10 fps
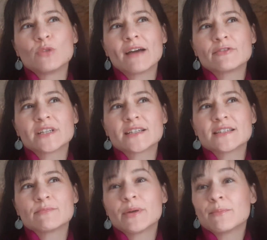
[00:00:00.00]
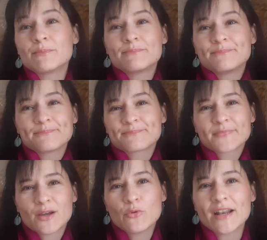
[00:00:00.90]
level exam, but
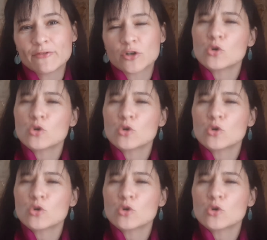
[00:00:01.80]
whatever.